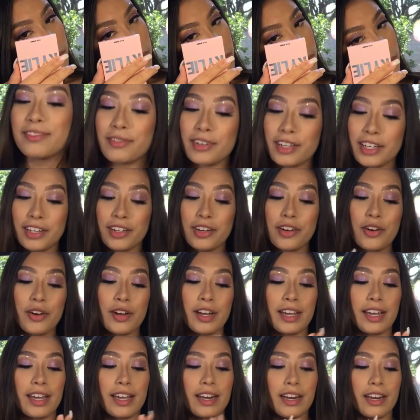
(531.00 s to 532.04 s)
We're going to go
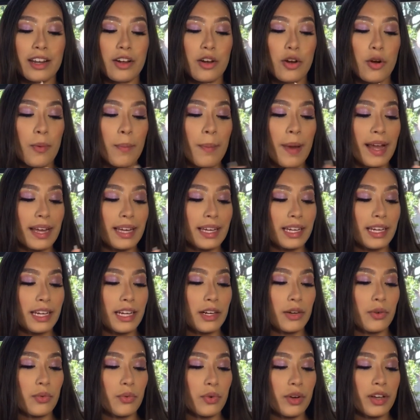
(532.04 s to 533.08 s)
ahead and go back
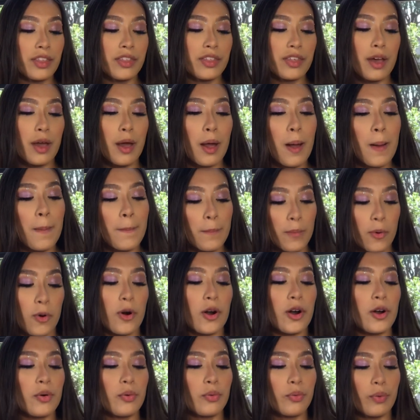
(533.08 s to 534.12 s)
in with
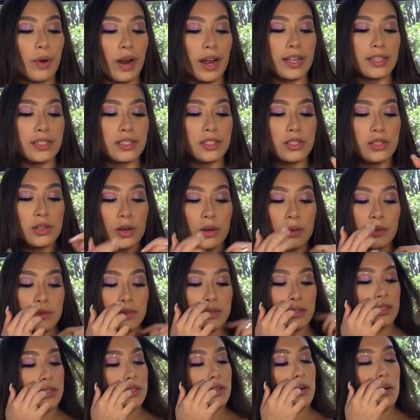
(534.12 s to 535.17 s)
more
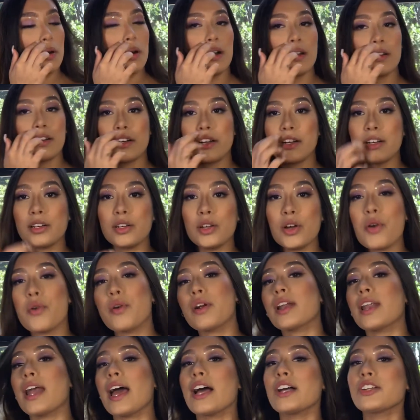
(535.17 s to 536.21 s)
rhinestones. So on her lower
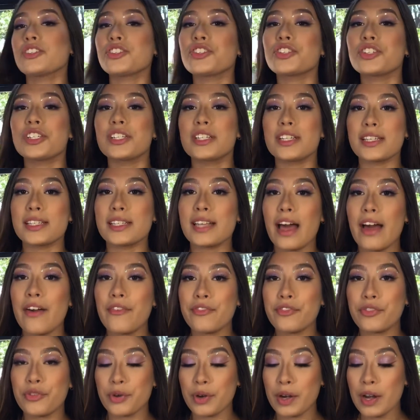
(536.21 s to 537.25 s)
lash, she does have
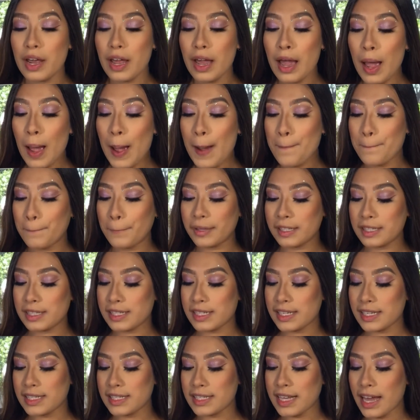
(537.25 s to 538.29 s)
3, but
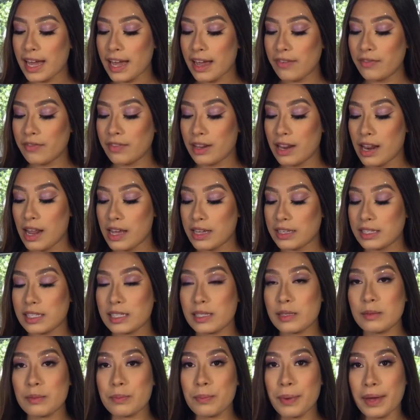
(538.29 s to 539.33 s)
since I have
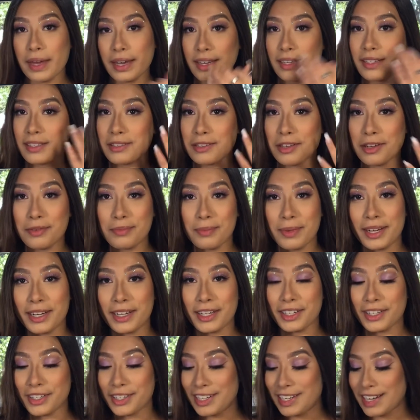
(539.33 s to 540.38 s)
less space on my
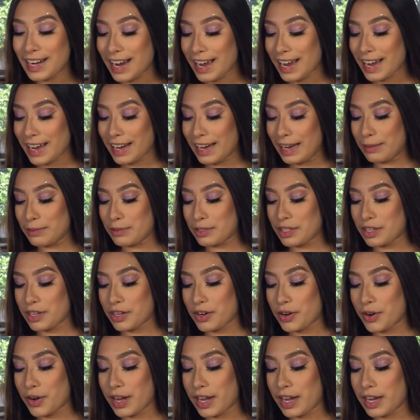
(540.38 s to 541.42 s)
under eye, I'm just going to
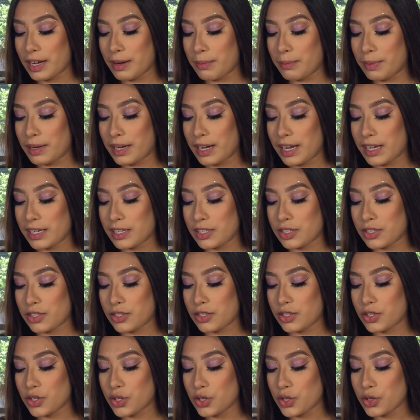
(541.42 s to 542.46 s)
go ahead and place
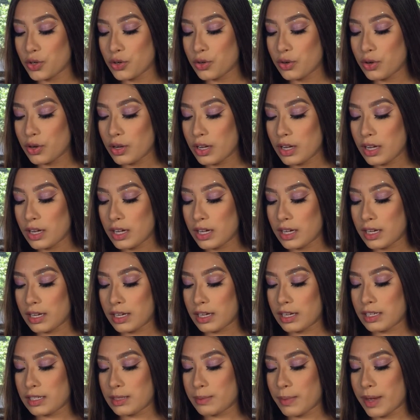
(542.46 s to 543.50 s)
2,
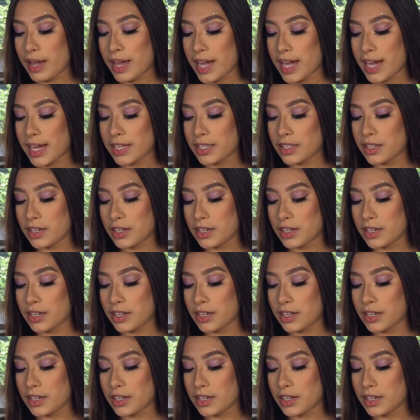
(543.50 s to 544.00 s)
because my eyes